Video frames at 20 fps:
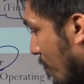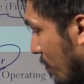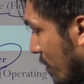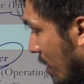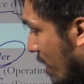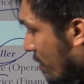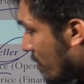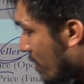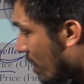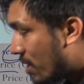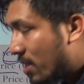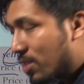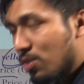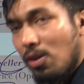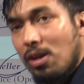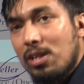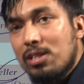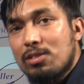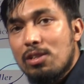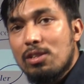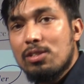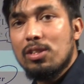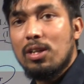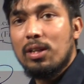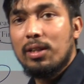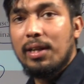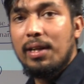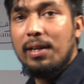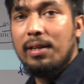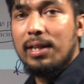then there is also
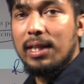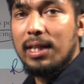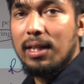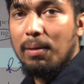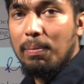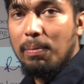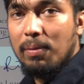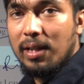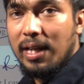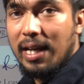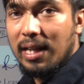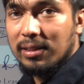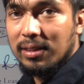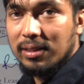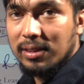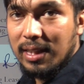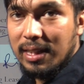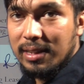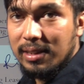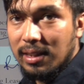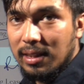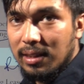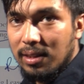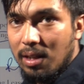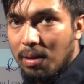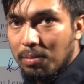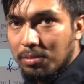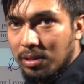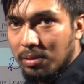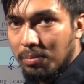certainty of exercising the
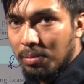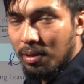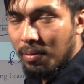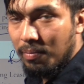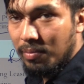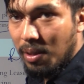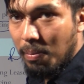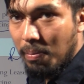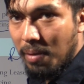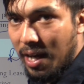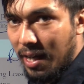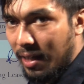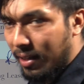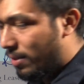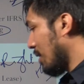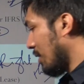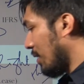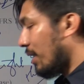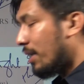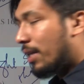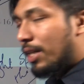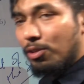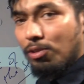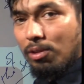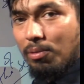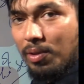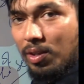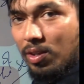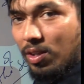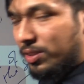option from the buyer. Then it
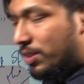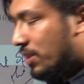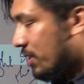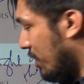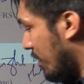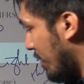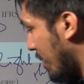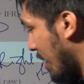will be considered